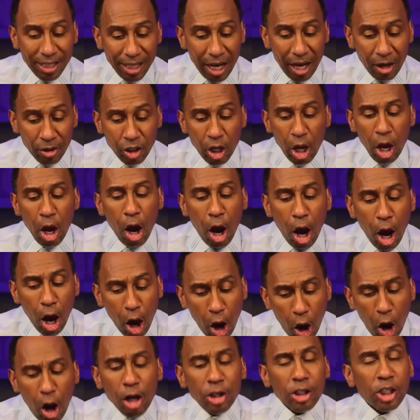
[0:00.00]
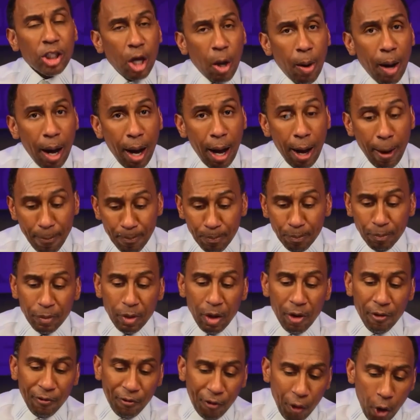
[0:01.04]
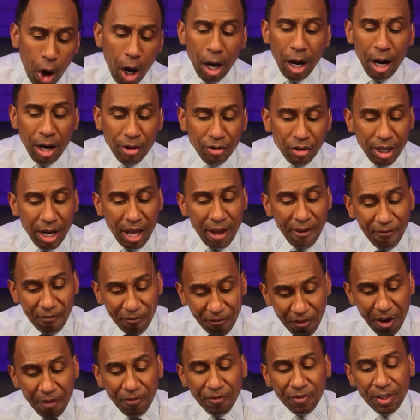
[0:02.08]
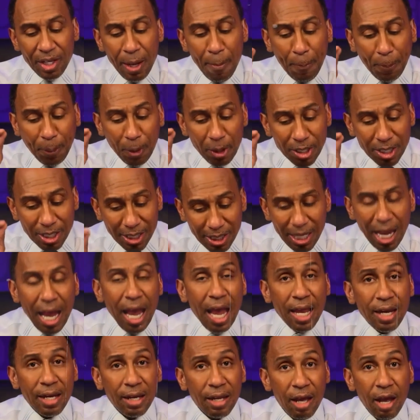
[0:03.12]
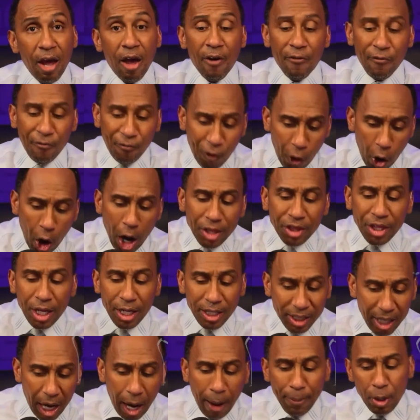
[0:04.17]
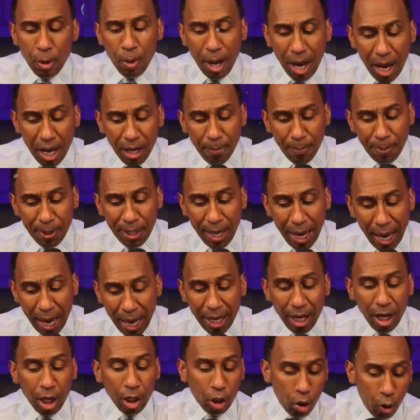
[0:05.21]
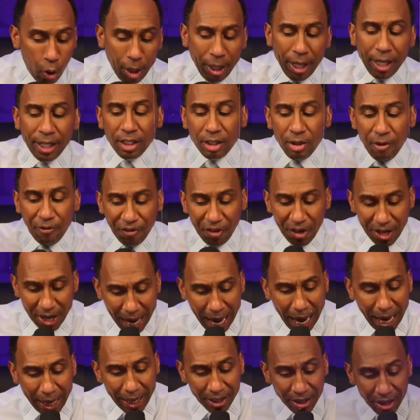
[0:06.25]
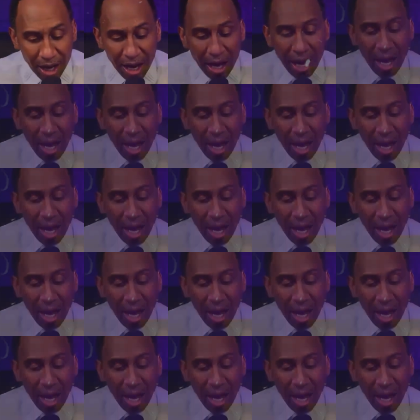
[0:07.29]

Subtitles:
sales are also up 450% for the WNBA, according to Fanatics,